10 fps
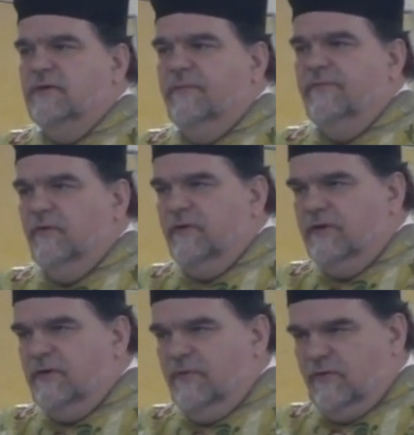come forward to
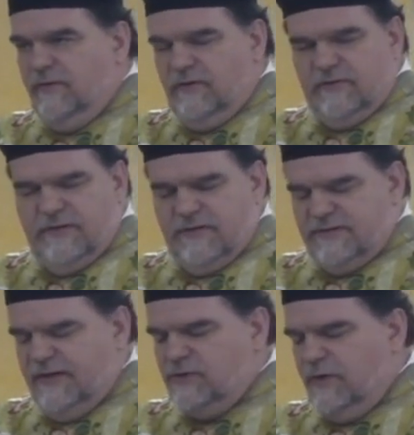the communion rail,
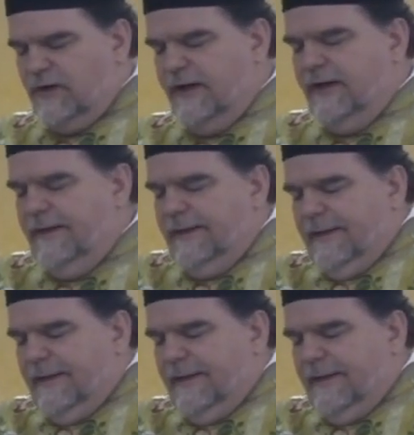sanctuary,